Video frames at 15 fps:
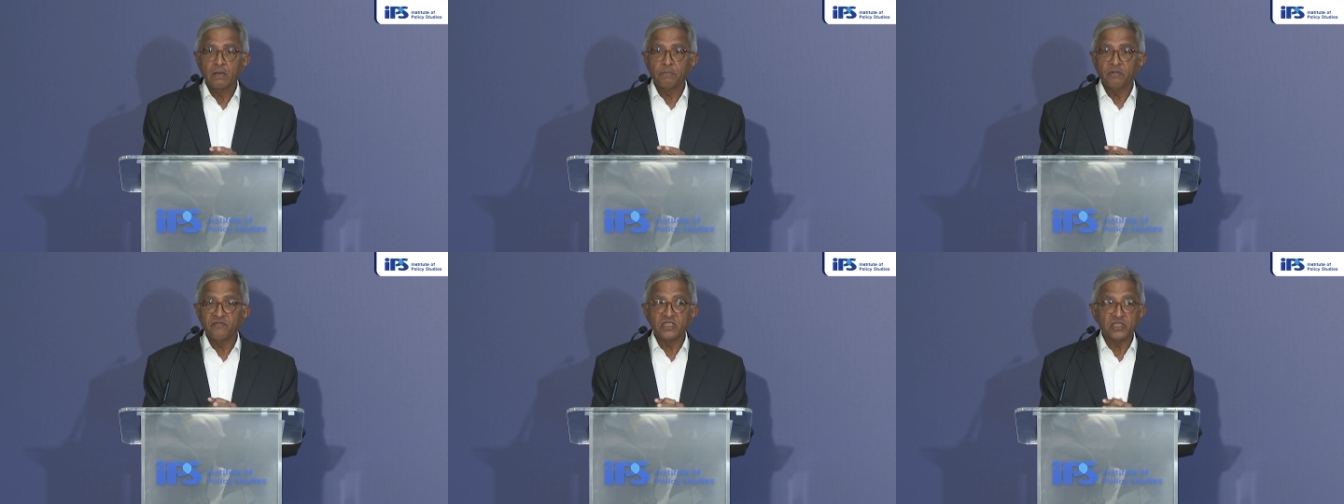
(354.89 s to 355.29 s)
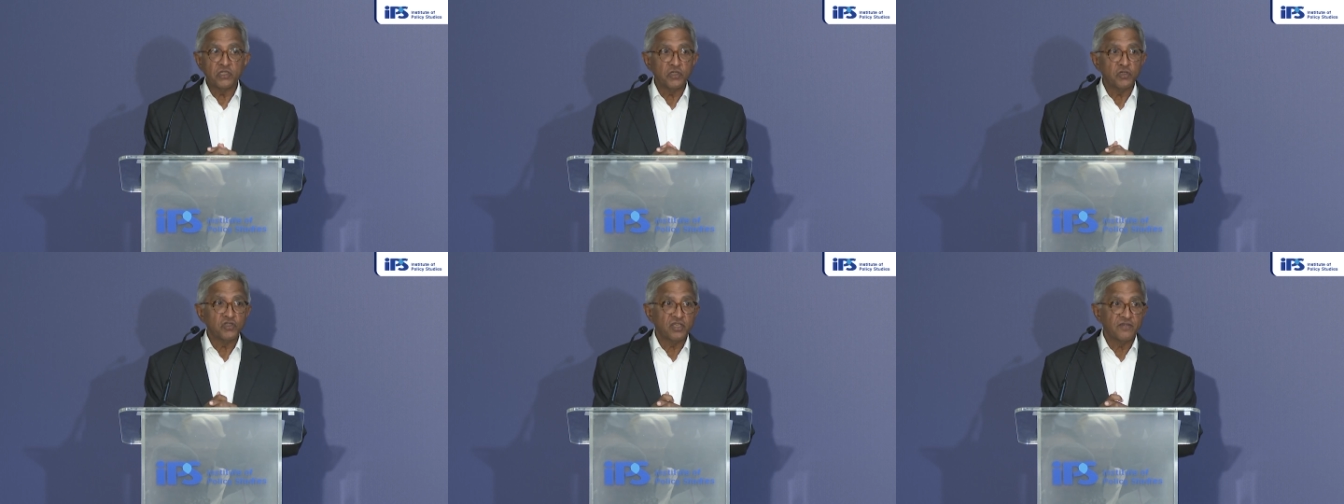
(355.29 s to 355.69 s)
Professor
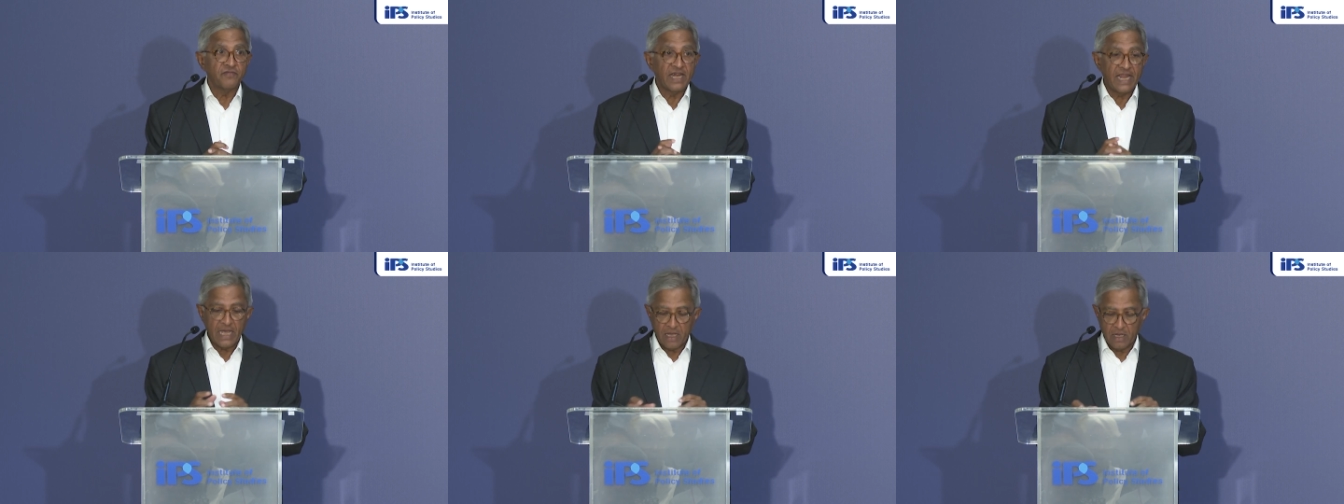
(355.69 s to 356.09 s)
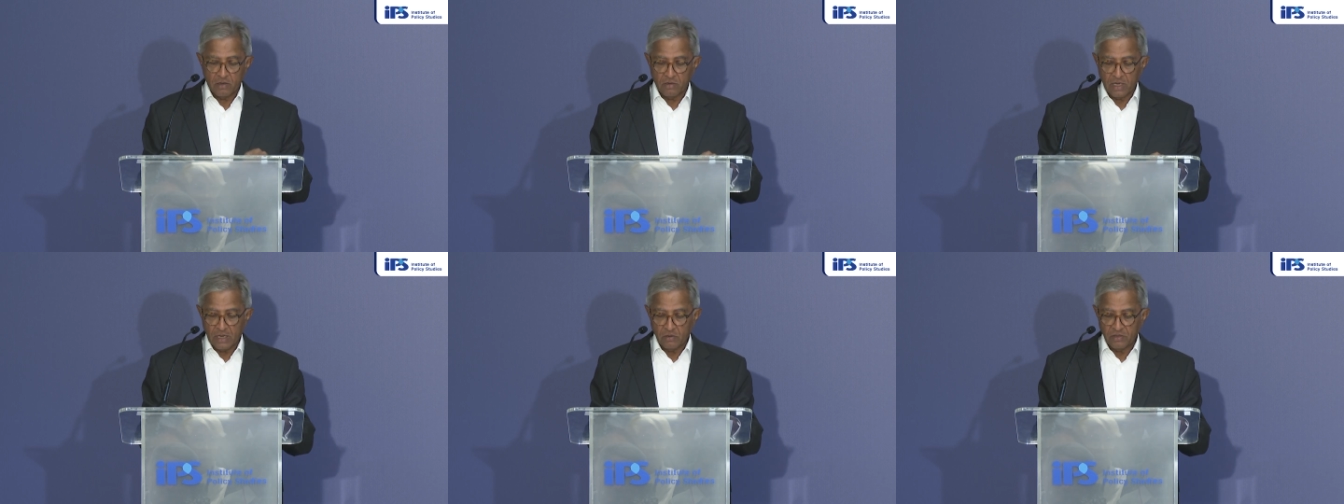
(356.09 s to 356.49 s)
Joseph
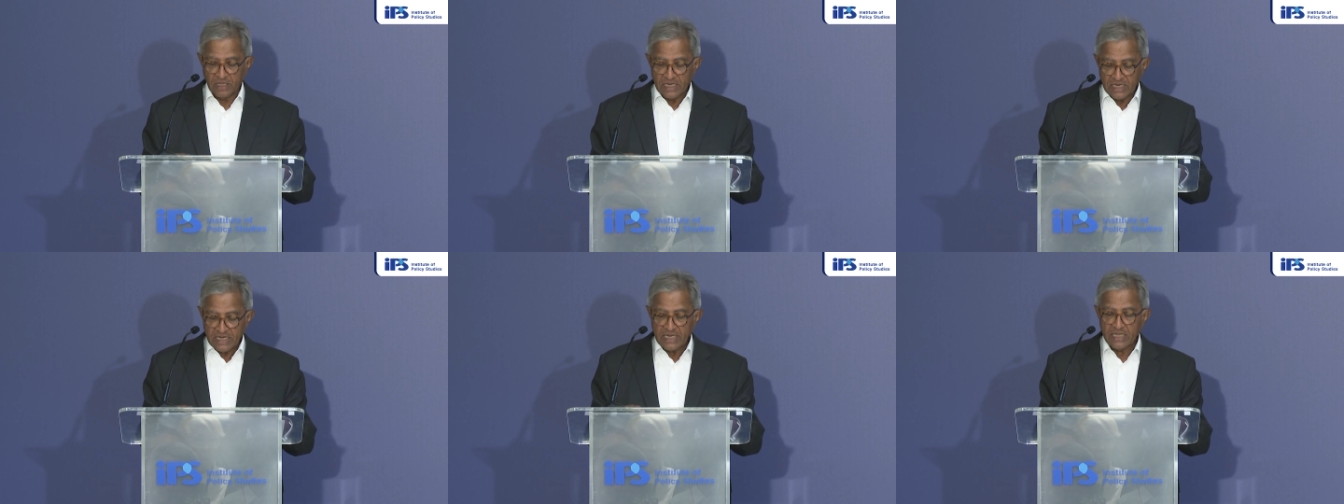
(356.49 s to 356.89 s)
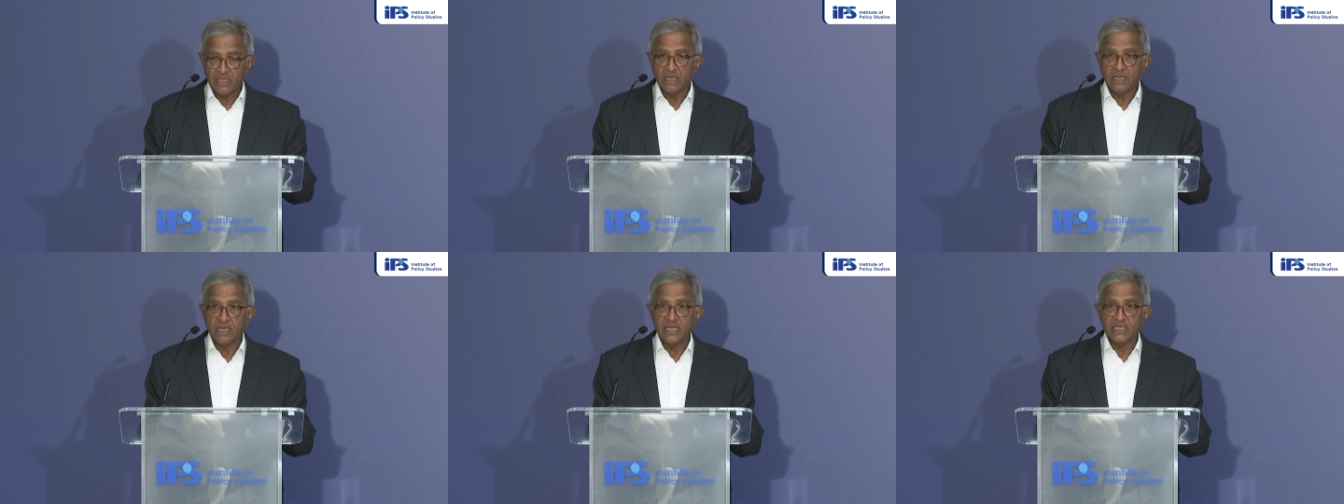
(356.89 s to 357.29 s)
Liao, our
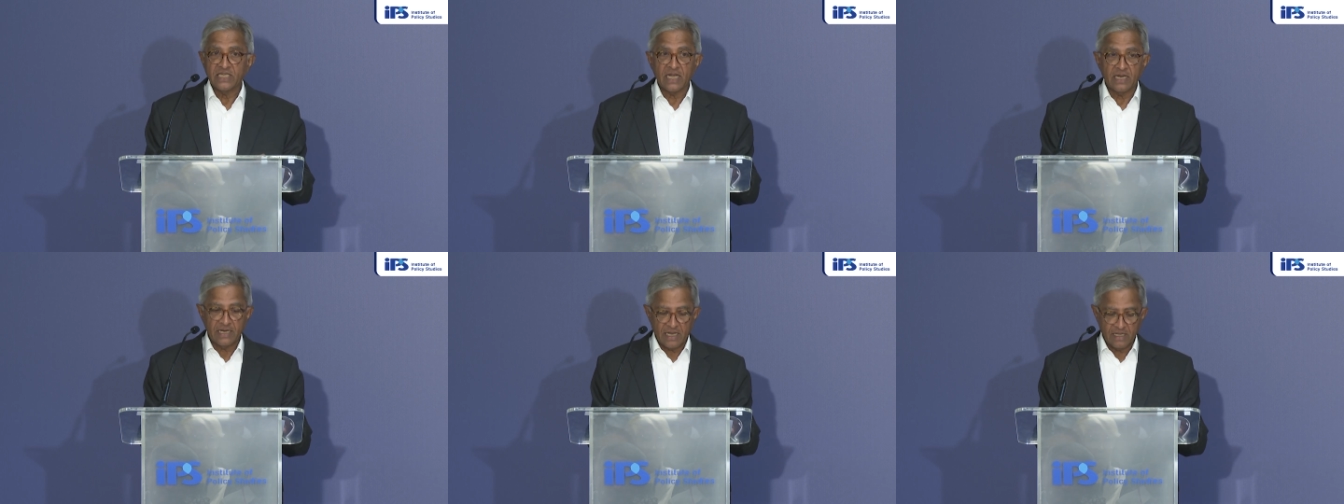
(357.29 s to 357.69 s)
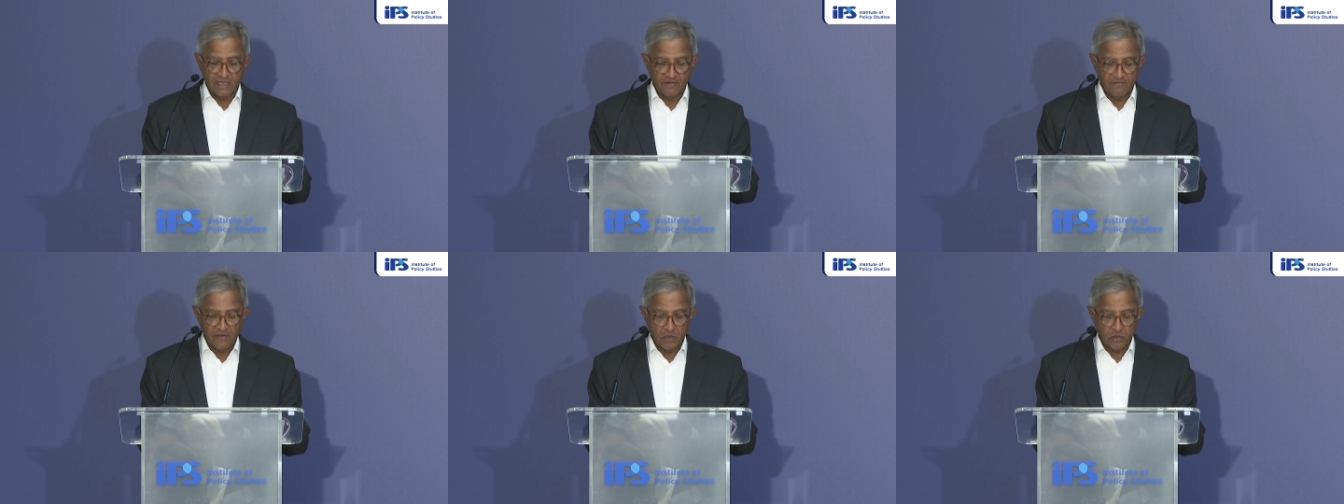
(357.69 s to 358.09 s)
13th SR
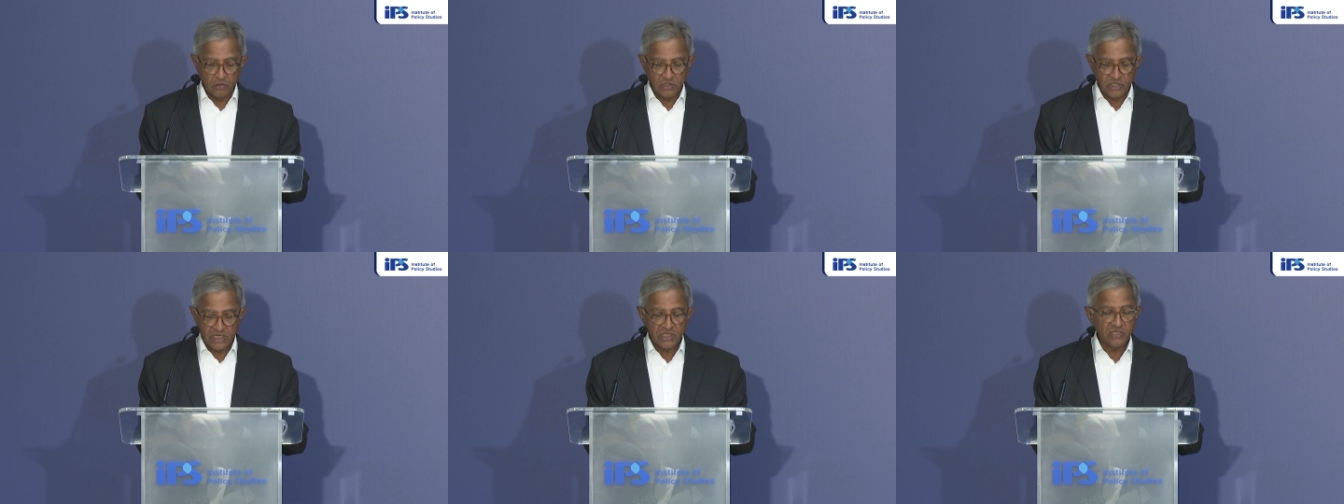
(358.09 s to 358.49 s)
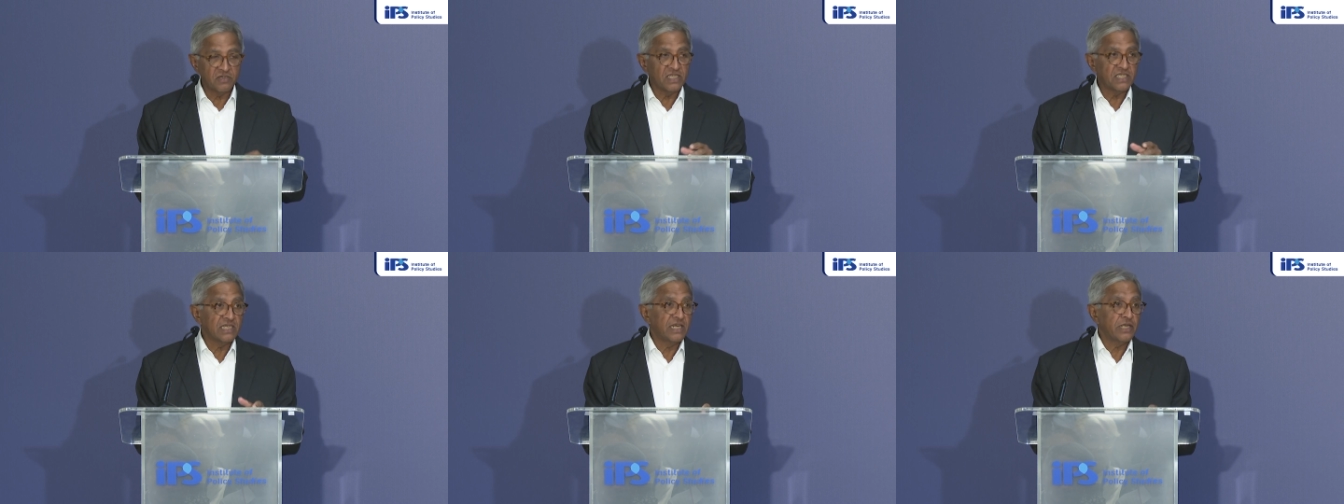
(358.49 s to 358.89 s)
Nathan Fellow, just
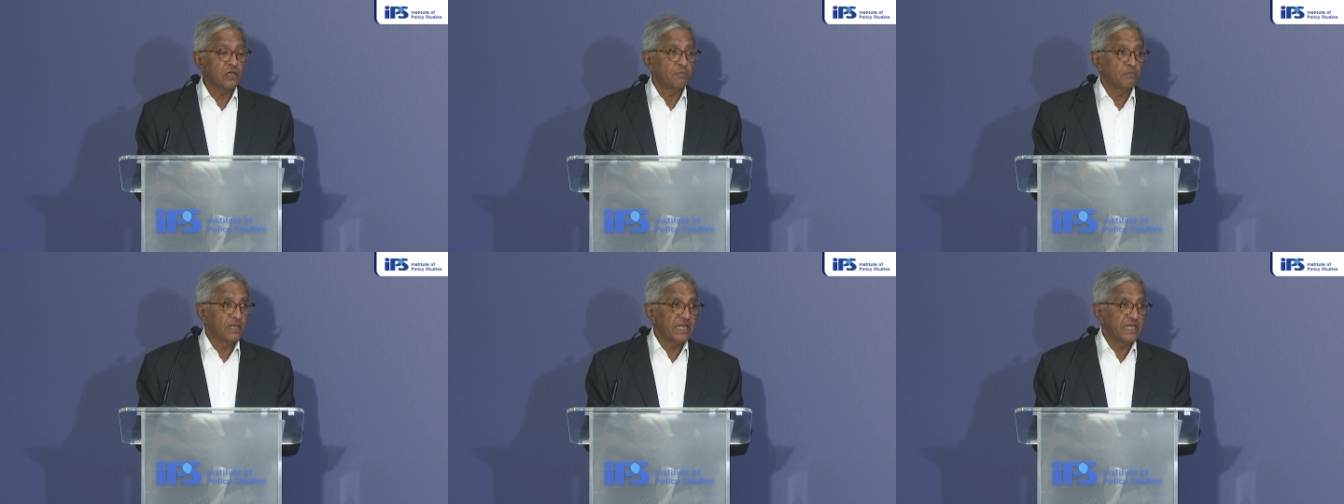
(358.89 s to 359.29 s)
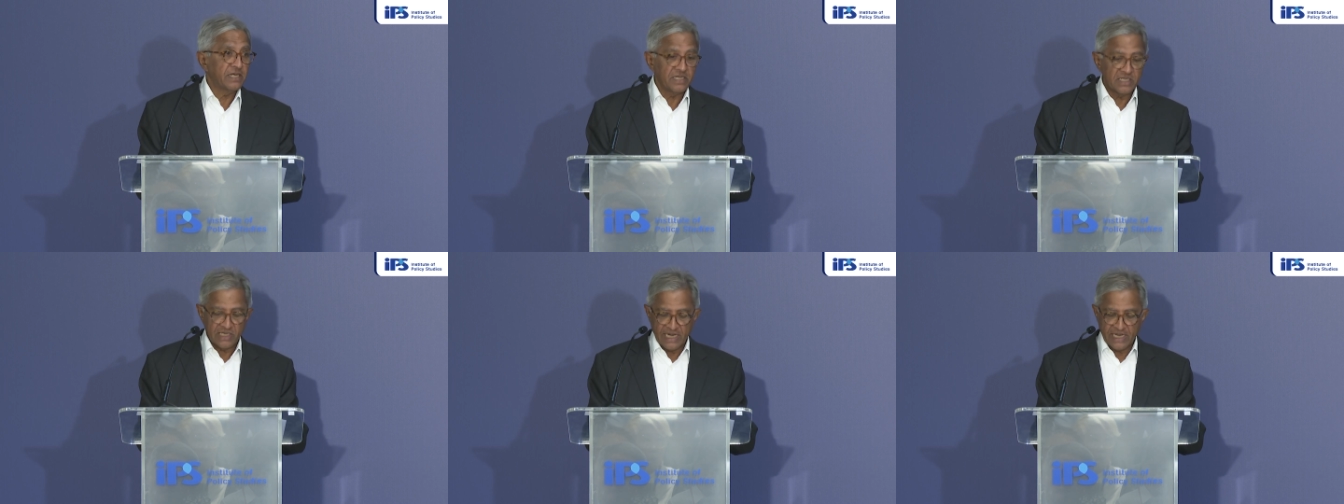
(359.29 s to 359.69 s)
recently
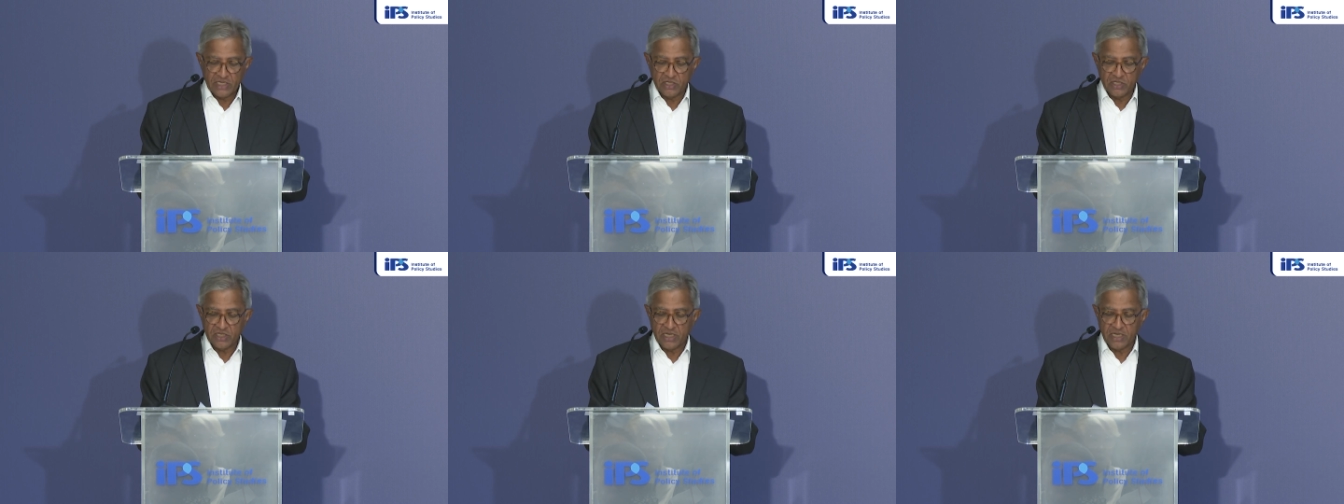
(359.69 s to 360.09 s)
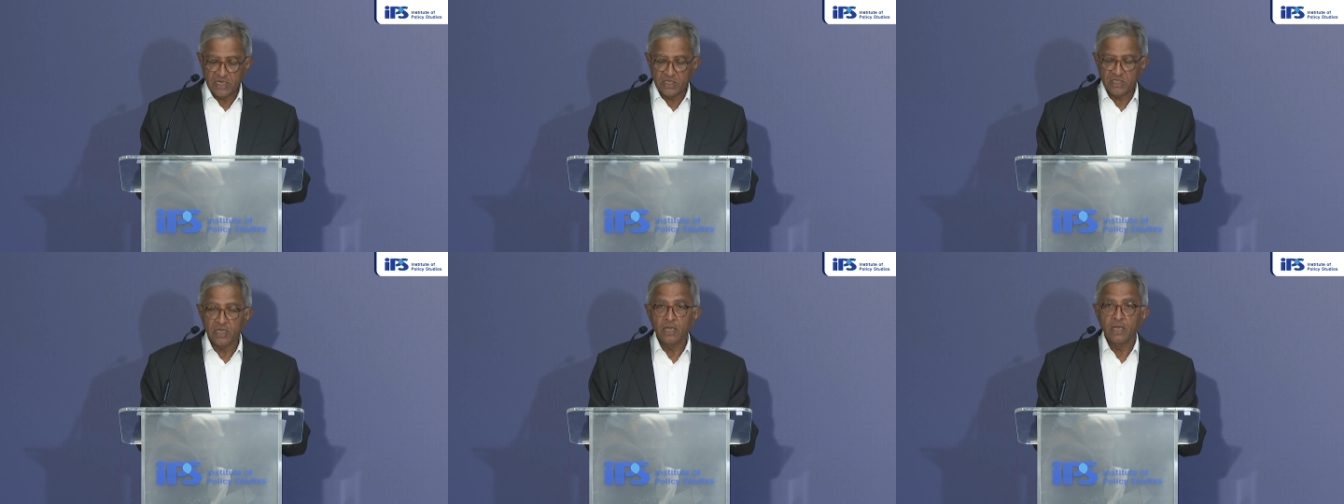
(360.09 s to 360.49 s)
completed his lecture
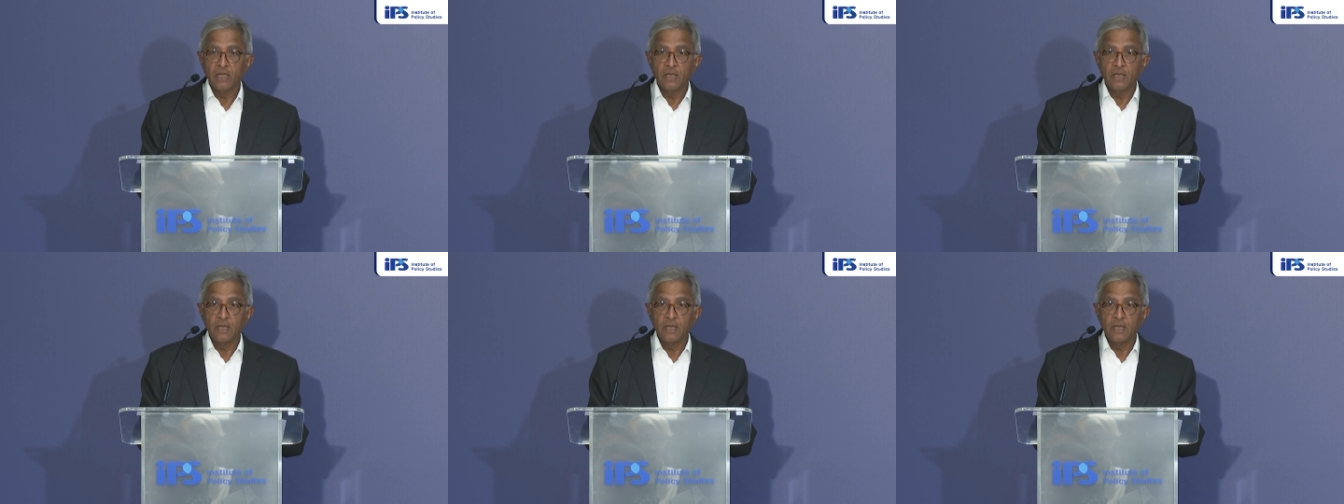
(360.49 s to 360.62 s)
series